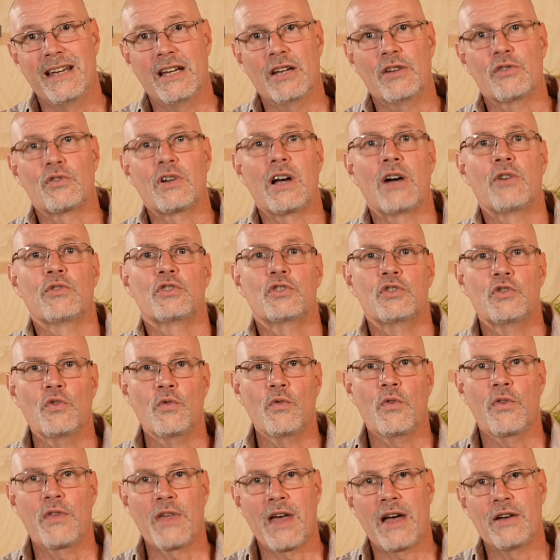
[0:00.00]
around
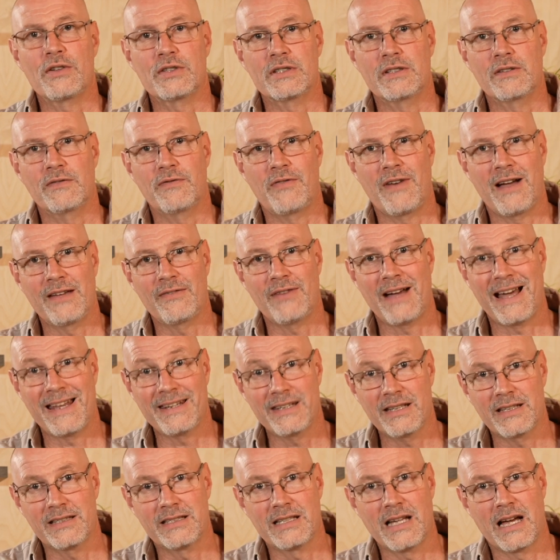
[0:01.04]

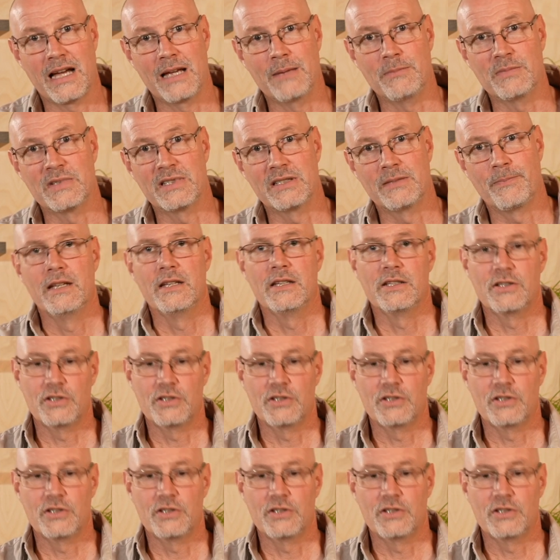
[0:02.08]
2500 times.